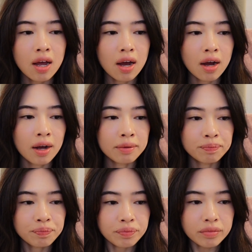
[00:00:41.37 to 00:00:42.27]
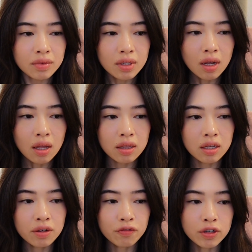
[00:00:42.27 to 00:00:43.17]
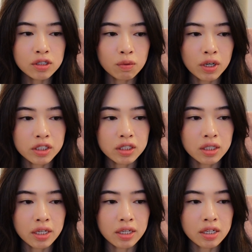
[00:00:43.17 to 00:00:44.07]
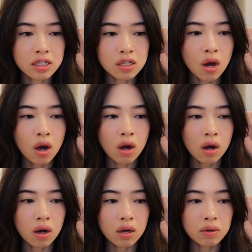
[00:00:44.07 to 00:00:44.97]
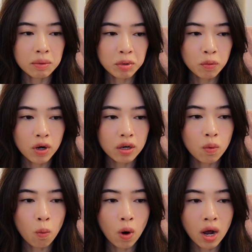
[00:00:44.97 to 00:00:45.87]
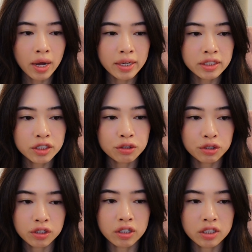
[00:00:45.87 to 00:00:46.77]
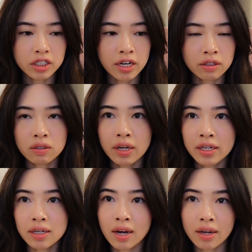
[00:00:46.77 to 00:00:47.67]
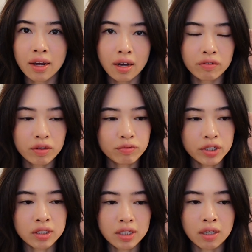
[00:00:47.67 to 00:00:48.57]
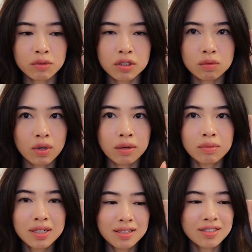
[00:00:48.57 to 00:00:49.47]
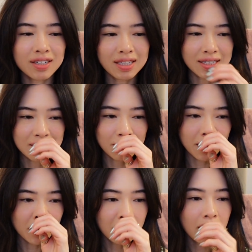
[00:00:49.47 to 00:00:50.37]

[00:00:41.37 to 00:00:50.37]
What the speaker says: The first question is, number one, why did you start the channel? And I have them written down, which is why I'm looking this way.